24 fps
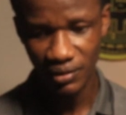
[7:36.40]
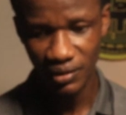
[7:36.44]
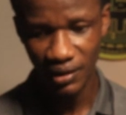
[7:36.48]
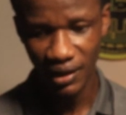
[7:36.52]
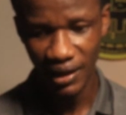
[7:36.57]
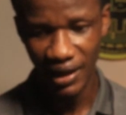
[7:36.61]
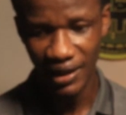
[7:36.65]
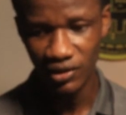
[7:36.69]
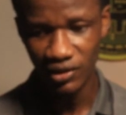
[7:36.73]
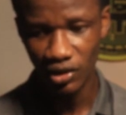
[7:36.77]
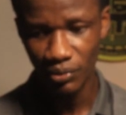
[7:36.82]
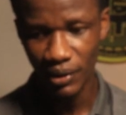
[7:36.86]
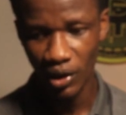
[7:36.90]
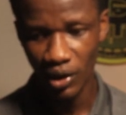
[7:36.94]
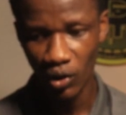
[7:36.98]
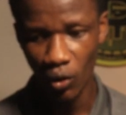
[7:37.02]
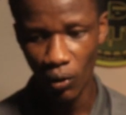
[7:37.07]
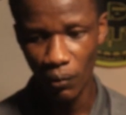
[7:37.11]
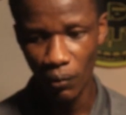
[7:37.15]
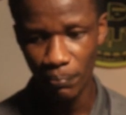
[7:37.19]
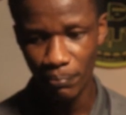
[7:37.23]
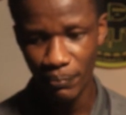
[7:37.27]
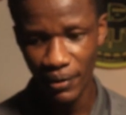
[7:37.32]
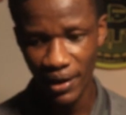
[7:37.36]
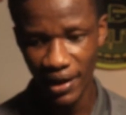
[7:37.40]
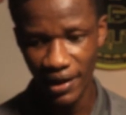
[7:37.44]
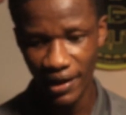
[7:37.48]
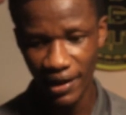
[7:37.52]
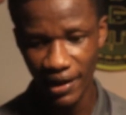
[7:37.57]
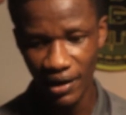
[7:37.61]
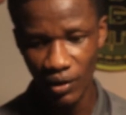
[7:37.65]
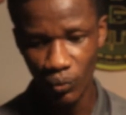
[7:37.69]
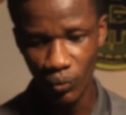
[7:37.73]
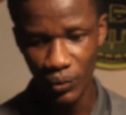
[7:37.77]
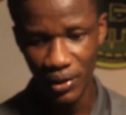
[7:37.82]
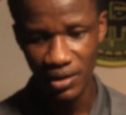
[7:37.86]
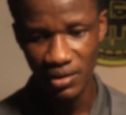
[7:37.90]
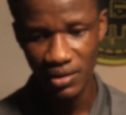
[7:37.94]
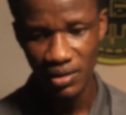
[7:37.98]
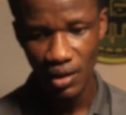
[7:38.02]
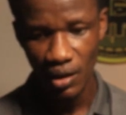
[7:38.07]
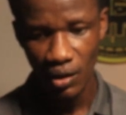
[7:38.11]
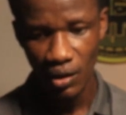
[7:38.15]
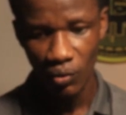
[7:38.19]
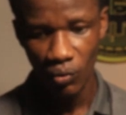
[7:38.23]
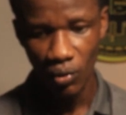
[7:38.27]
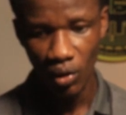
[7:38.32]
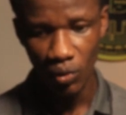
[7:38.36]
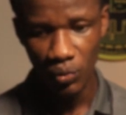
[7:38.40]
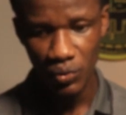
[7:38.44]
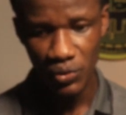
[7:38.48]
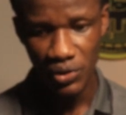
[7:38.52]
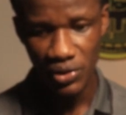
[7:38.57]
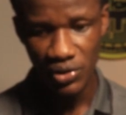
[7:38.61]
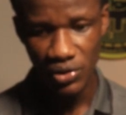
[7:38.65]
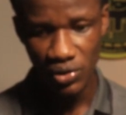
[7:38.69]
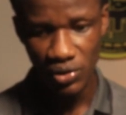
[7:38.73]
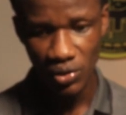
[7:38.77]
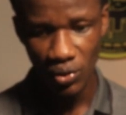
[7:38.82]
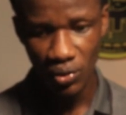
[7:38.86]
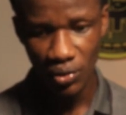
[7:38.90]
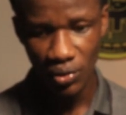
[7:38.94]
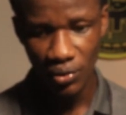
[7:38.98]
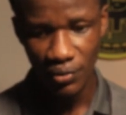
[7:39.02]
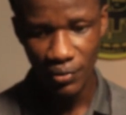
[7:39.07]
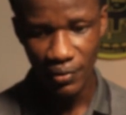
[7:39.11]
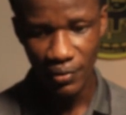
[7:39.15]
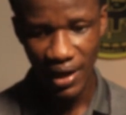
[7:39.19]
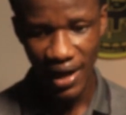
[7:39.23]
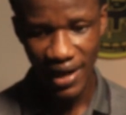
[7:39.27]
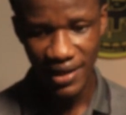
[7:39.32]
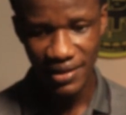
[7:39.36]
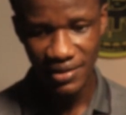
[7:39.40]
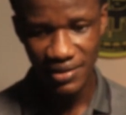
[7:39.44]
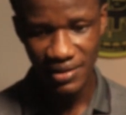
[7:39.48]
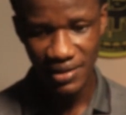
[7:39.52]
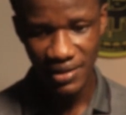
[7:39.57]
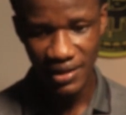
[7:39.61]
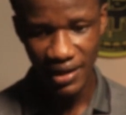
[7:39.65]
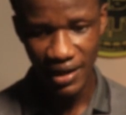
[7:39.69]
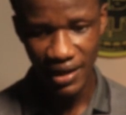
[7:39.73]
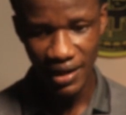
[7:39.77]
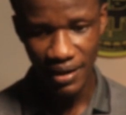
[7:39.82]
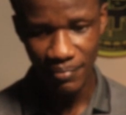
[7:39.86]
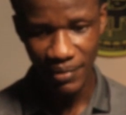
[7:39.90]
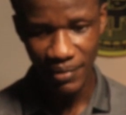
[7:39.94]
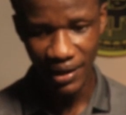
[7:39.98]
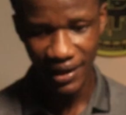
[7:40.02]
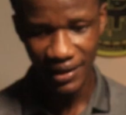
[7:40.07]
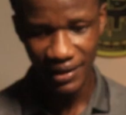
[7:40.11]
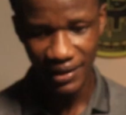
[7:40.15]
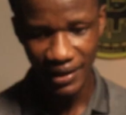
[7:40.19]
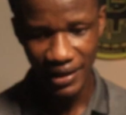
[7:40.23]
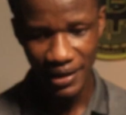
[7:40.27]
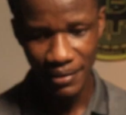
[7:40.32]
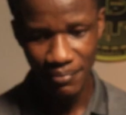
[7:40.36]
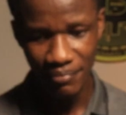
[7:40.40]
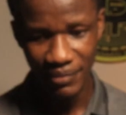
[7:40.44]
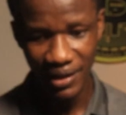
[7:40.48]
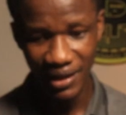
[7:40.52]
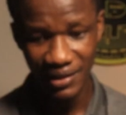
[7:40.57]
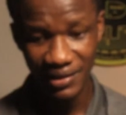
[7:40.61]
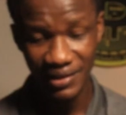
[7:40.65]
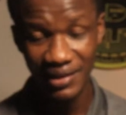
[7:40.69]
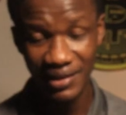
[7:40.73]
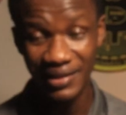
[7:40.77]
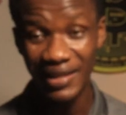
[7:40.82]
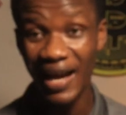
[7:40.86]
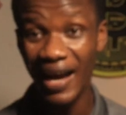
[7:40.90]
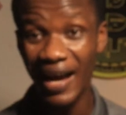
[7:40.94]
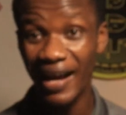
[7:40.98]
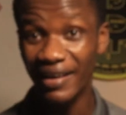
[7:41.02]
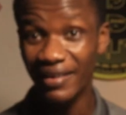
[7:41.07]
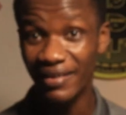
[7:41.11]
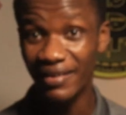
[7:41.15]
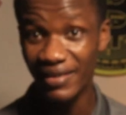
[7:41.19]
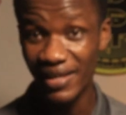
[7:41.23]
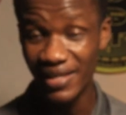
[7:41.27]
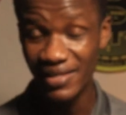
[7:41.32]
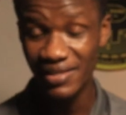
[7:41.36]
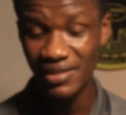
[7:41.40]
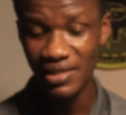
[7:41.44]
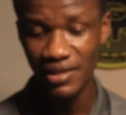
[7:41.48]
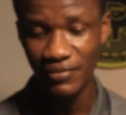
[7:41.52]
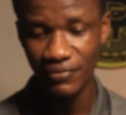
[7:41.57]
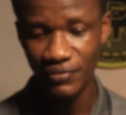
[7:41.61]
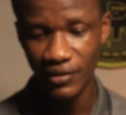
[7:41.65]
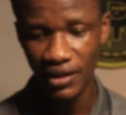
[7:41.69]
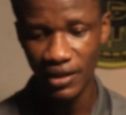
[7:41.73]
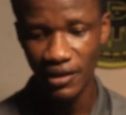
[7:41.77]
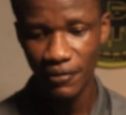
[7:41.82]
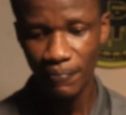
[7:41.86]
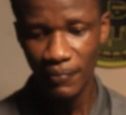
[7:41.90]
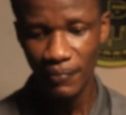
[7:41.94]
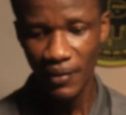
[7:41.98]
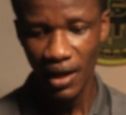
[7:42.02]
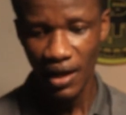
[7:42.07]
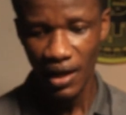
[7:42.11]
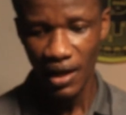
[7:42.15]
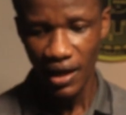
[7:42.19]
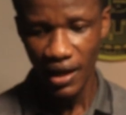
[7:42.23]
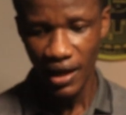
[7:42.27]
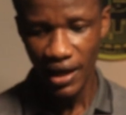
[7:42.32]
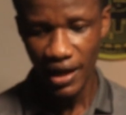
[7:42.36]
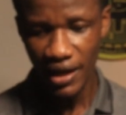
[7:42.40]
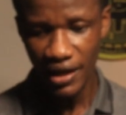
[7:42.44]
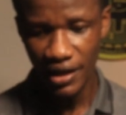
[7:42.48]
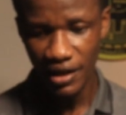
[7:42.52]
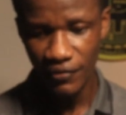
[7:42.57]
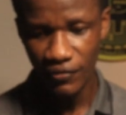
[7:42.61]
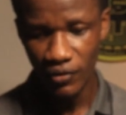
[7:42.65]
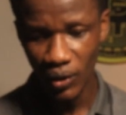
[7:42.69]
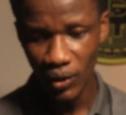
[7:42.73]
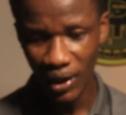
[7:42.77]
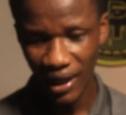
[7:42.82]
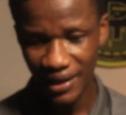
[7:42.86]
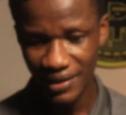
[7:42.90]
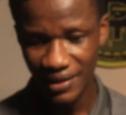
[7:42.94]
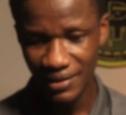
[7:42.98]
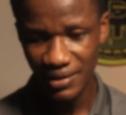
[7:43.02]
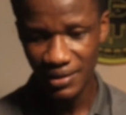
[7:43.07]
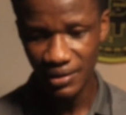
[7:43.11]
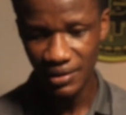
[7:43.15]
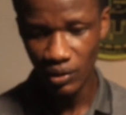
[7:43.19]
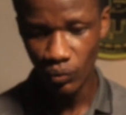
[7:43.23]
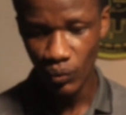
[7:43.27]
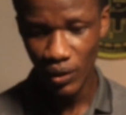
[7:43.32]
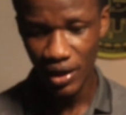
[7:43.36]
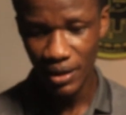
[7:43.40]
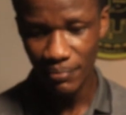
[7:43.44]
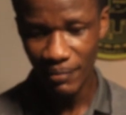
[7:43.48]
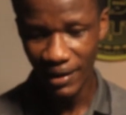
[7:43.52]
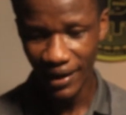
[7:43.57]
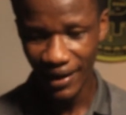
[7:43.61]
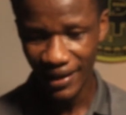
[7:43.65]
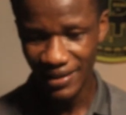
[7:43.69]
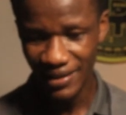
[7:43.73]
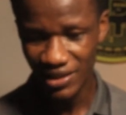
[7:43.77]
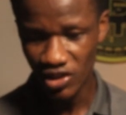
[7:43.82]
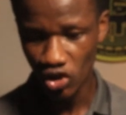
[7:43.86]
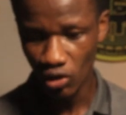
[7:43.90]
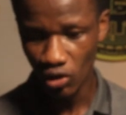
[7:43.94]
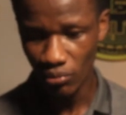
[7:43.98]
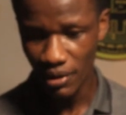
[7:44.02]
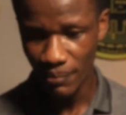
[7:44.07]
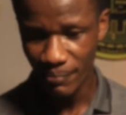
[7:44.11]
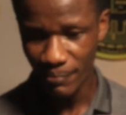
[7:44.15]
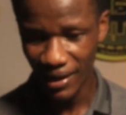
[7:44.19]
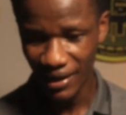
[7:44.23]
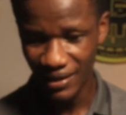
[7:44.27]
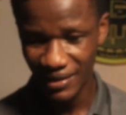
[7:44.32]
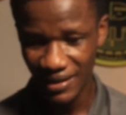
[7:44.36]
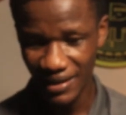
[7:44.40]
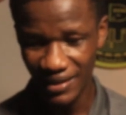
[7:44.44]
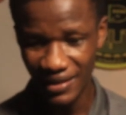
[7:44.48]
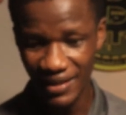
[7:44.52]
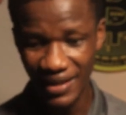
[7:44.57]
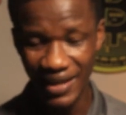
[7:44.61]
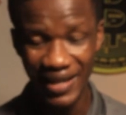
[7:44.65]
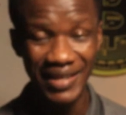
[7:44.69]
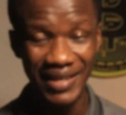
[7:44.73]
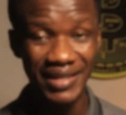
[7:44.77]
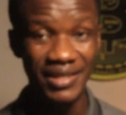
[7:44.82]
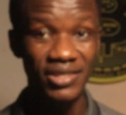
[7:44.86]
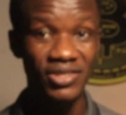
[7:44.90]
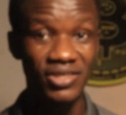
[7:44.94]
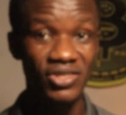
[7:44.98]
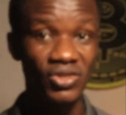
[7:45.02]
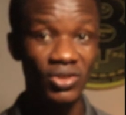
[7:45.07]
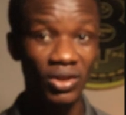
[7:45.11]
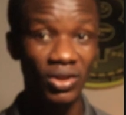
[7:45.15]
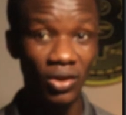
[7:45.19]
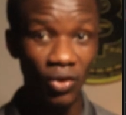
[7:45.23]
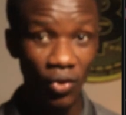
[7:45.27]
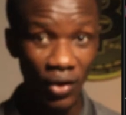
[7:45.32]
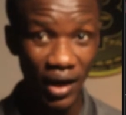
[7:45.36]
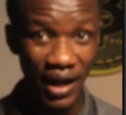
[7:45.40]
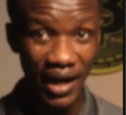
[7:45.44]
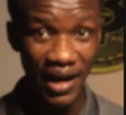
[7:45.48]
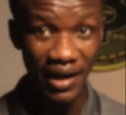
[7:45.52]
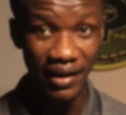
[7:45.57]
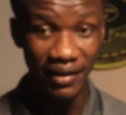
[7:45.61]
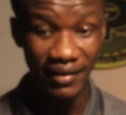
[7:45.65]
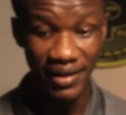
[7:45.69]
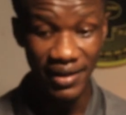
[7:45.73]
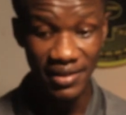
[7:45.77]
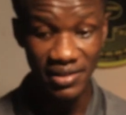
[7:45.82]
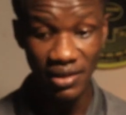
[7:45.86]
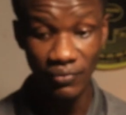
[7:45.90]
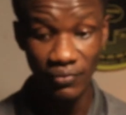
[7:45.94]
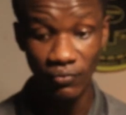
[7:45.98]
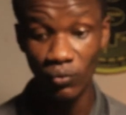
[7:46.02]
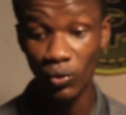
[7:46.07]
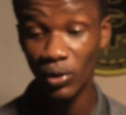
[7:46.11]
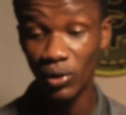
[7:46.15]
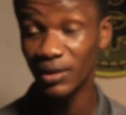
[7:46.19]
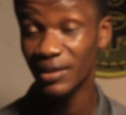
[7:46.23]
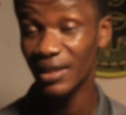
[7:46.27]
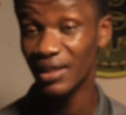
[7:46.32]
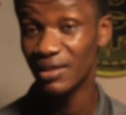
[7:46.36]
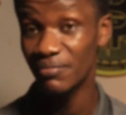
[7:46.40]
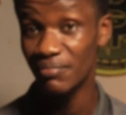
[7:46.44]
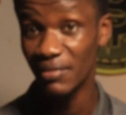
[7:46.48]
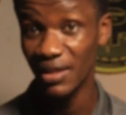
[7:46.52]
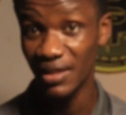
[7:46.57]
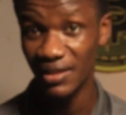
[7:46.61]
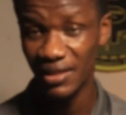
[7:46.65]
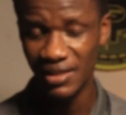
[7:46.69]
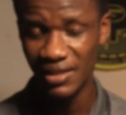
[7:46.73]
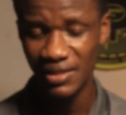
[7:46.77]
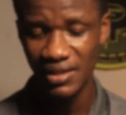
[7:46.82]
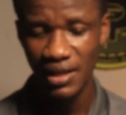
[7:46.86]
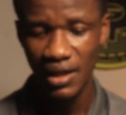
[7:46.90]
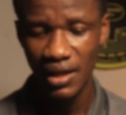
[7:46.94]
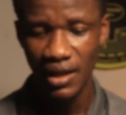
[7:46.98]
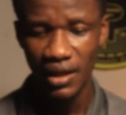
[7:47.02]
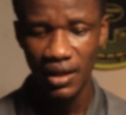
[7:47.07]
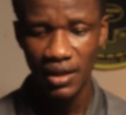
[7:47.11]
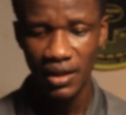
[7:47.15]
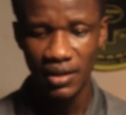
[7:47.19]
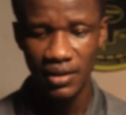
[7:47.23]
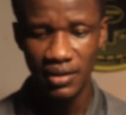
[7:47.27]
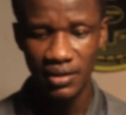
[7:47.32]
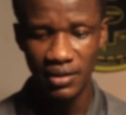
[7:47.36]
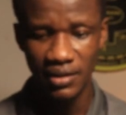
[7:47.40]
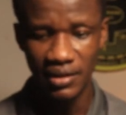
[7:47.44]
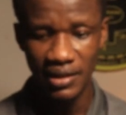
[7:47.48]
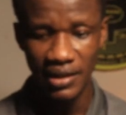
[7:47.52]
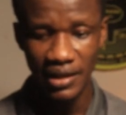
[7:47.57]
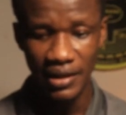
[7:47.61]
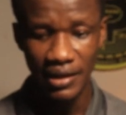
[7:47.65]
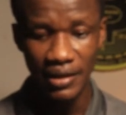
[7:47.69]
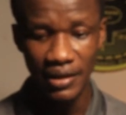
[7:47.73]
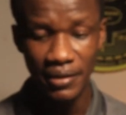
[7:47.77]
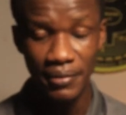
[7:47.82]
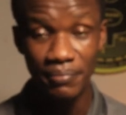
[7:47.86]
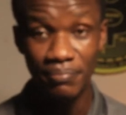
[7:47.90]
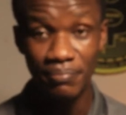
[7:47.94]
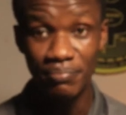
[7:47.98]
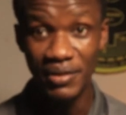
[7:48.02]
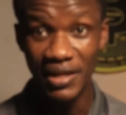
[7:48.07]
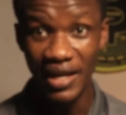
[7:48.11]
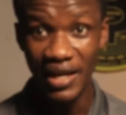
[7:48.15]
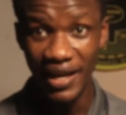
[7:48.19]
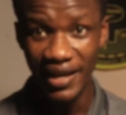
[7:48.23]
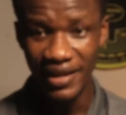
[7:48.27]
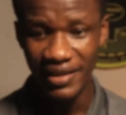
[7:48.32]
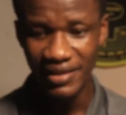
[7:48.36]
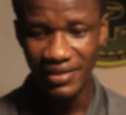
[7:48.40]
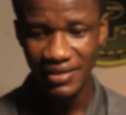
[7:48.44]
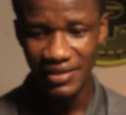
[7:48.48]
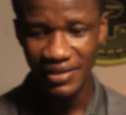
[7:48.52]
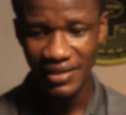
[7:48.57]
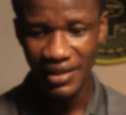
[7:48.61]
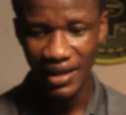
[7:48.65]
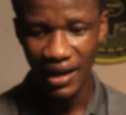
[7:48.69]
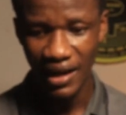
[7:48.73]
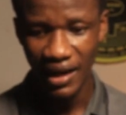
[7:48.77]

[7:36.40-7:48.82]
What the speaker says: cannot be compared with what we saw right here. Market came back down aggressively, and if you look at the way the market is coming back down here, it's not longer aggressive. What that means is the bears